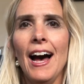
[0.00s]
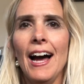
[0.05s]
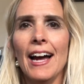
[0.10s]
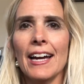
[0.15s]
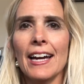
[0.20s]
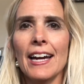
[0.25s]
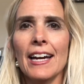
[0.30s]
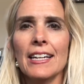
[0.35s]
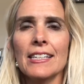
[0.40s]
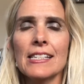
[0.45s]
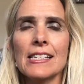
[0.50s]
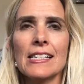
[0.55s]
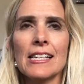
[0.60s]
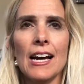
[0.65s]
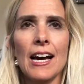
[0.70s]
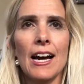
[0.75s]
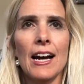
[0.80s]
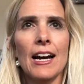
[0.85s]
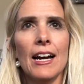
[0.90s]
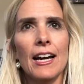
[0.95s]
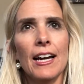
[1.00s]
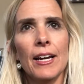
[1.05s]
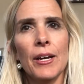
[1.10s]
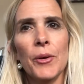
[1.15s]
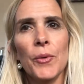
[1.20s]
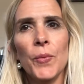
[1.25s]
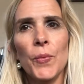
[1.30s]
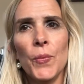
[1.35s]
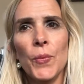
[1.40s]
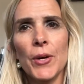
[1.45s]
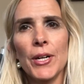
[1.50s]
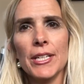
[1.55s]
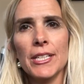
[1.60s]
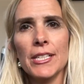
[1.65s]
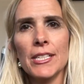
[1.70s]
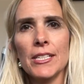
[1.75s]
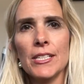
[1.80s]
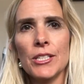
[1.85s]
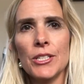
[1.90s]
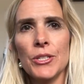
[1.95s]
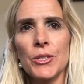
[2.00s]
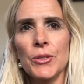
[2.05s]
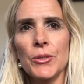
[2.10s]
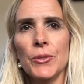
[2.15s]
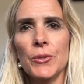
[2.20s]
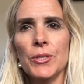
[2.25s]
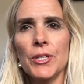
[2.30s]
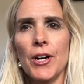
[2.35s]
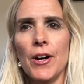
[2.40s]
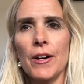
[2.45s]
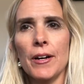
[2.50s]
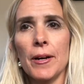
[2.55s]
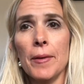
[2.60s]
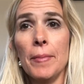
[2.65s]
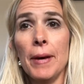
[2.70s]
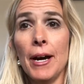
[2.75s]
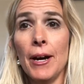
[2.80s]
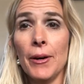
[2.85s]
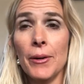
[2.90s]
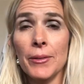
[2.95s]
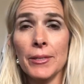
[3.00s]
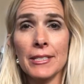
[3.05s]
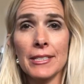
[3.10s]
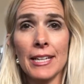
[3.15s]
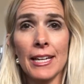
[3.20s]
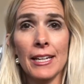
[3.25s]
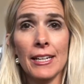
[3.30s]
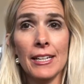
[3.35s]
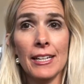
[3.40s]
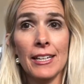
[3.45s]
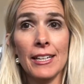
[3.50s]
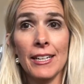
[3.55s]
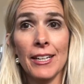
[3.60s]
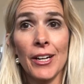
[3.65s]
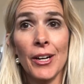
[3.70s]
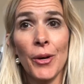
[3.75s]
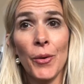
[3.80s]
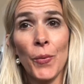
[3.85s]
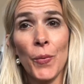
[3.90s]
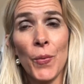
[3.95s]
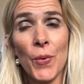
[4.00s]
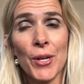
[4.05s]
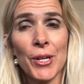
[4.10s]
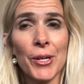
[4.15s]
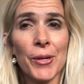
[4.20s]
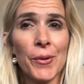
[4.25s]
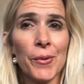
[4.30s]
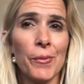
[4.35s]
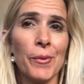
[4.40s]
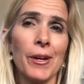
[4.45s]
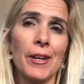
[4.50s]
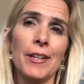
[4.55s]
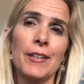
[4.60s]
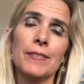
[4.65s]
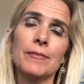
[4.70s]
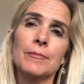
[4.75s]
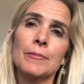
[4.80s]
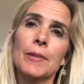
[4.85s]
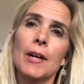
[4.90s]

Hi guys, I wanted to talk about dating 101.